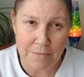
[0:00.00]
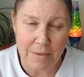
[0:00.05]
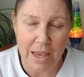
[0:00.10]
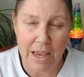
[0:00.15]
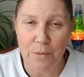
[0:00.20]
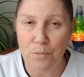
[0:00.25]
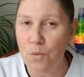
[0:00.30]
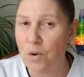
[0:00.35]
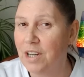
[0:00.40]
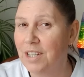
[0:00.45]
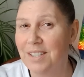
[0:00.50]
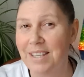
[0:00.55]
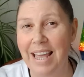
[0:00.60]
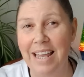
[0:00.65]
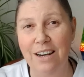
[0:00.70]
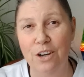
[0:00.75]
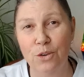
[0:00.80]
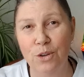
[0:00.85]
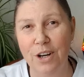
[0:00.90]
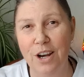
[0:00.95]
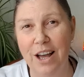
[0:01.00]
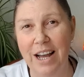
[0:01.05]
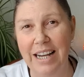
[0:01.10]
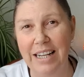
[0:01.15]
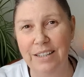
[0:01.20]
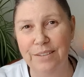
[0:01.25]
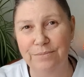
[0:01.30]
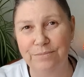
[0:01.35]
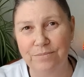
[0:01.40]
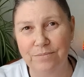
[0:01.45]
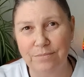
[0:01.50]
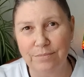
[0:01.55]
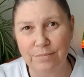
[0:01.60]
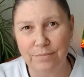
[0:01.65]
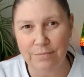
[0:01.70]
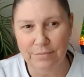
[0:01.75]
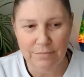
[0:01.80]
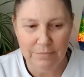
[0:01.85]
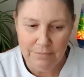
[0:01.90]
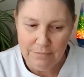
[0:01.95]
And what does that look like?
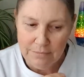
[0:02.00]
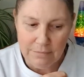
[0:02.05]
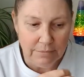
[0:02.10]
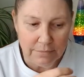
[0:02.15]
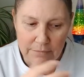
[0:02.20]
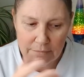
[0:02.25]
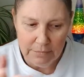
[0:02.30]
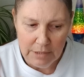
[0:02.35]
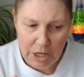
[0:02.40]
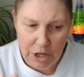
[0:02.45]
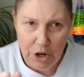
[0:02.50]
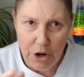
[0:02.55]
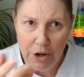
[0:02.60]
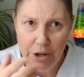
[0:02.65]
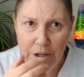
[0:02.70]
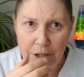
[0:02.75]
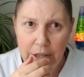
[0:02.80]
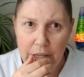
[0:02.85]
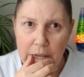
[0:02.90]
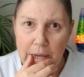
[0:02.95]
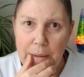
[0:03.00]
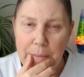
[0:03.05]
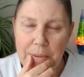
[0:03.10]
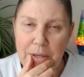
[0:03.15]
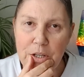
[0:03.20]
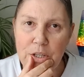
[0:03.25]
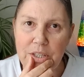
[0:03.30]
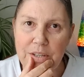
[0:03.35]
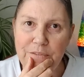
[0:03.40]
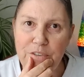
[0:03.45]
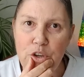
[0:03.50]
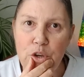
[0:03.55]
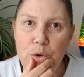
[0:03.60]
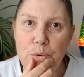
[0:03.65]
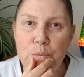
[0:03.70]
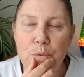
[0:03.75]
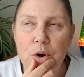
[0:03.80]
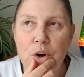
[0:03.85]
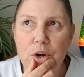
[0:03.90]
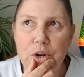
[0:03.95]
You know, because if you
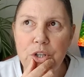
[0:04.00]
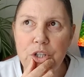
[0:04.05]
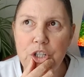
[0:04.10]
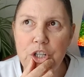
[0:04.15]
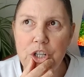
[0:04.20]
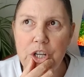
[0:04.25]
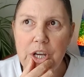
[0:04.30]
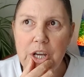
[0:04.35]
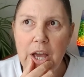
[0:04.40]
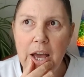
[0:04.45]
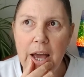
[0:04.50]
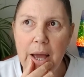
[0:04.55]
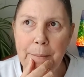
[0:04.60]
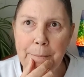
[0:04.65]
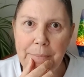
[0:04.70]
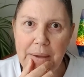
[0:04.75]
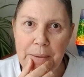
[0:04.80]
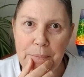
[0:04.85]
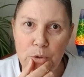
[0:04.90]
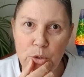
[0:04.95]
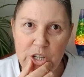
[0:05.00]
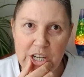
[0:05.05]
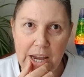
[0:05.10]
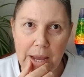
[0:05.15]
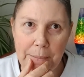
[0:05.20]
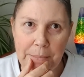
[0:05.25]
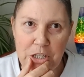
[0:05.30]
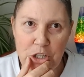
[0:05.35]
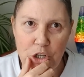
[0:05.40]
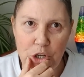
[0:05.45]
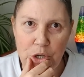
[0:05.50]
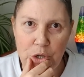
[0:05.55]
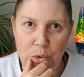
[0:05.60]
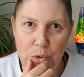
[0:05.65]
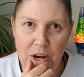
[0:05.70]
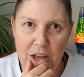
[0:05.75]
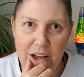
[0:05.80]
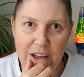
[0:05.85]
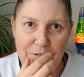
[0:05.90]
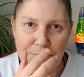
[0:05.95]
want Um, people to come into your
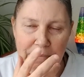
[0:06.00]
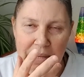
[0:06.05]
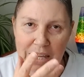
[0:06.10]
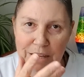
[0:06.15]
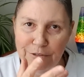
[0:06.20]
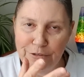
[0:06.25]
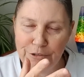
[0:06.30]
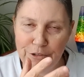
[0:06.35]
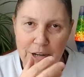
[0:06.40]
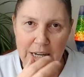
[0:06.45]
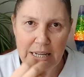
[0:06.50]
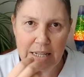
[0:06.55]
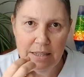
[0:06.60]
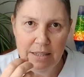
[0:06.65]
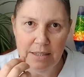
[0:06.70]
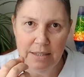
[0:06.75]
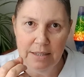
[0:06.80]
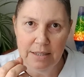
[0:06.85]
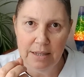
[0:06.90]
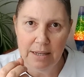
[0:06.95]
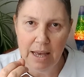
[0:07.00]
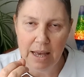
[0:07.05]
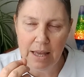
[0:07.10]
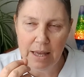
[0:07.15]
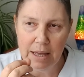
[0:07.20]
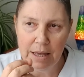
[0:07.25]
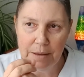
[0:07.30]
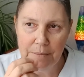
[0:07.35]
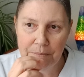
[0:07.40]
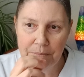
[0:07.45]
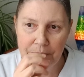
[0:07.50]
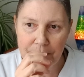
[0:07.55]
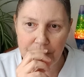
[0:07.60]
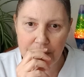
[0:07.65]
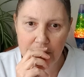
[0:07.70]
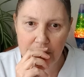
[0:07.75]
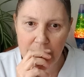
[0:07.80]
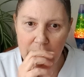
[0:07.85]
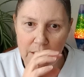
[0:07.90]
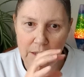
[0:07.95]
life, be it friends, um,
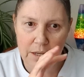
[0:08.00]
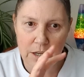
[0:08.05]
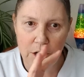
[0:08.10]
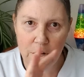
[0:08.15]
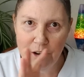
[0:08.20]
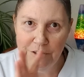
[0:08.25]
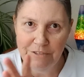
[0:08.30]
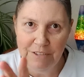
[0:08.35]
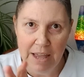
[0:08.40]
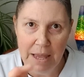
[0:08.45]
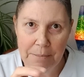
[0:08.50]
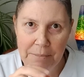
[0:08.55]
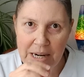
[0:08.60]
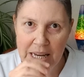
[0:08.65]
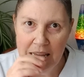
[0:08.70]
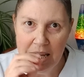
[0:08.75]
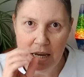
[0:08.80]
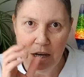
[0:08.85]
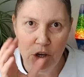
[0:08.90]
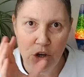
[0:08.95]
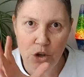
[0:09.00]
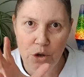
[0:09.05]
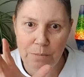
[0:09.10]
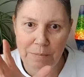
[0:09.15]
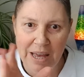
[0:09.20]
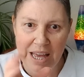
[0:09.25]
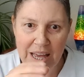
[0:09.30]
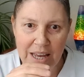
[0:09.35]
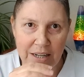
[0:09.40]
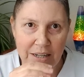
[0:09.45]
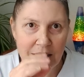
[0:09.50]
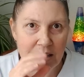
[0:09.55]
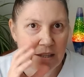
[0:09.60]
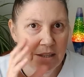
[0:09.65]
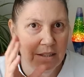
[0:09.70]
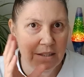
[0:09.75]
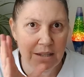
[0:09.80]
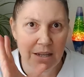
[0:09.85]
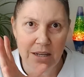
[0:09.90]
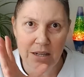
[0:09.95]
you know, family, new
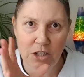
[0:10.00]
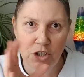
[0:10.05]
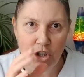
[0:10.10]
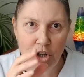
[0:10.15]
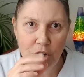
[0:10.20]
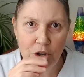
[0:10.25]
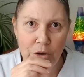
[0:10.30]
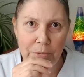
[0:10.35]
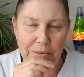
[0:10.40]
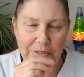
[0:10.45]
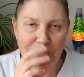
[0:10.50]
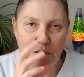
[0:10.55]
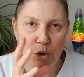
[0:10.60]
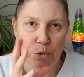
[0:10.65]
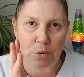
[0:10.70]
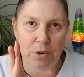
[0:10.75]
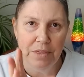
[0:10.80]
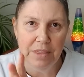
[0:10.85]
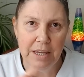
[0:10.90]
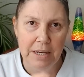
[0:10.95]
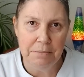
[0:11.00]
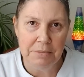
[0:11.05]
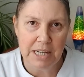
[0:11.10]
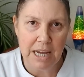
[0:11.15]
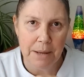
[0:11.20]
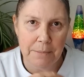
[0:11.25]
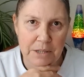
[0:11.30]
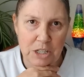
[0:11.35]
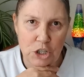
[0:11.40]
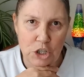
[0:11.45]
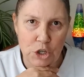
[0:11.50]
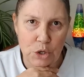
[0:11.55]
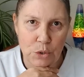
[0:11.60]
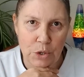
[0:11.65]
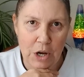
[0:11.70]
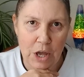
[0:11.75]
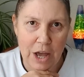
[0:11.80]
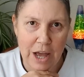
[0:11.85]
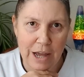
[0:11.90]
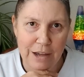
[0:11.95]
partners in a job, if you want them to come into
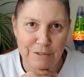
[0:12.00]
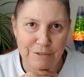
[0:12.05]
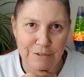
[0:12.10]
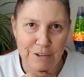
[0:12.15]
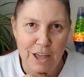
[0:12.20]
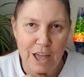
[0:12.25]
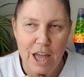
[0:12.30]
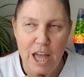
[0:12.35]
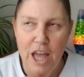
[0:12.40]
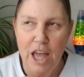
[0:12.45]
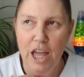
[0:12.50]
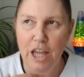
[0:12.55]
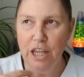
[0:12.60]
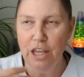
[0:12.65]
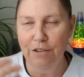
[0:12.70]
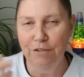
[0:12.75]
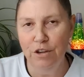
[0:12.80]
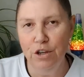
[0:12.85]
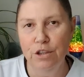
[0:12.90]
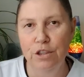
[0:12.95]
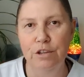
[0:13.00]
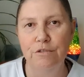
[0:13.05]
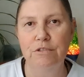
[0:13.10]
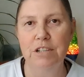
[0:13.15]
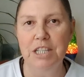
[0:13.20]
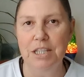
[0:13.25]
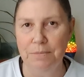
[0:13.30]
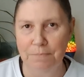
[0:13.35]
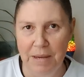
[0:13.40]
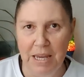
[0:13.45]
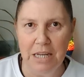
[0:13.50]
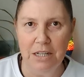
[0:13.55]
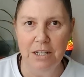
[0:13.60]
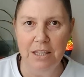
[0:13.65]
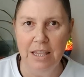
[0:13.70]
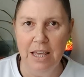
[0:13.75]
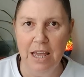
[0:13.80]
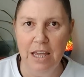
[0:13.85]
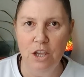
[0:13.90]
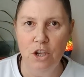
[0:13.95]
your life and give you the respect
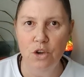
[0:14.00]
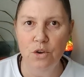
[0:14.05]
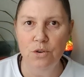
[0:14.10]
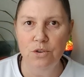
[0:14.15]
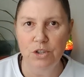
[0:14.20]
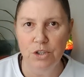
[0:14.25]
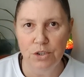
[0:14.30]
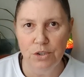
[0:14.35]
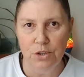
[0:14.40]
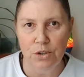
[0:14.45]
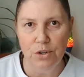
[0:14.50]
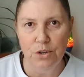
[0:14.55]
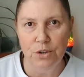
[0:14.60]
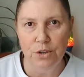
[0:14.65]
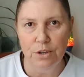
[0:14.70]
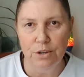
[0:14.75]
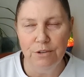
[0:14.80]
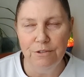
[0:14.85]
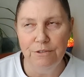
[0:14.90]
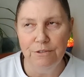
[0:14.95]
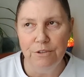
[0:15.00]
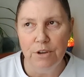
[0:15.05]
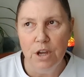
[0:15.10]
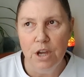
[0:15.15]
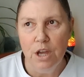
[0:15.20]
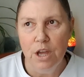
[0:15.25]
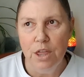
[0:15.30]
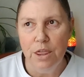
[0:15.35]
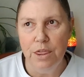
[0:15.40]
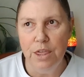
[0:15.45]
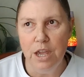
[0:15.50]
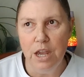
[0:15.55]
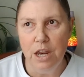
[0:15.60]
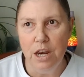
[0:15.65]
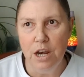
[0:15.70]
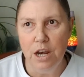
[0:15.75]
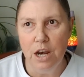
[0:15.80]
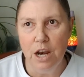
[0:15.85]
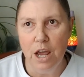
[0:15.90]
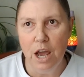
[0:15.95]
that you deserve,
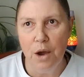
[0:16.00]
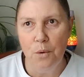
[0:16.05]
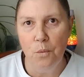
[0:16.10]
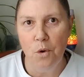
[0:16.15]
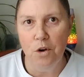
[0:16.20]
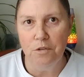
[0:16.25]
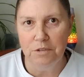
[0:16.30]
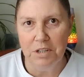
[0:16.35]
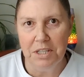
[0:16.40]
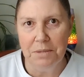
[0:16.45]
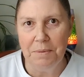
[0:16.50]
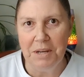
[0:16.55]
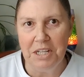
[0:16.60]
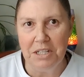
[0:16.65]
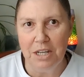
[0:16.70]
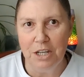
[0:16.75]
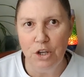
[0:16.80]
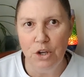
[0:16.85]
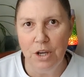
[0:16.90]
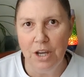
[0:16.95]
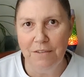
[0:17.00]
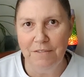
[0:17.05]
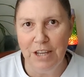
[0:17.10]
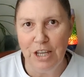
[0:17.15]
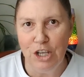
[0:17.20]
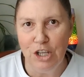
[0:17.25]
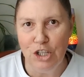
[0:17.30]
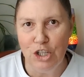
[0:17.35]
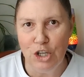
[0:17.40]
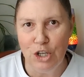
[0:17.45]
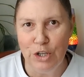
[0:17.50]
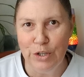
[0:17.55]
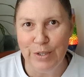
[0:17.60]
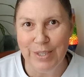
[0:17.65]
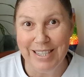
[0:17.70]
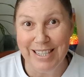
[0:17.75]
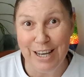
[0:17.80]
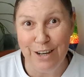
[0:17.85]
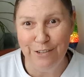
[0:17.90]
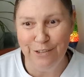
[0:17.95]
then what respect are you giving to
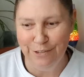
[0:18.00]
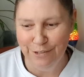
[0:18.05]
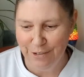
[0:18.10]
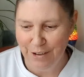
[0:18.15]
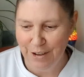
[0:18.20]
yourself?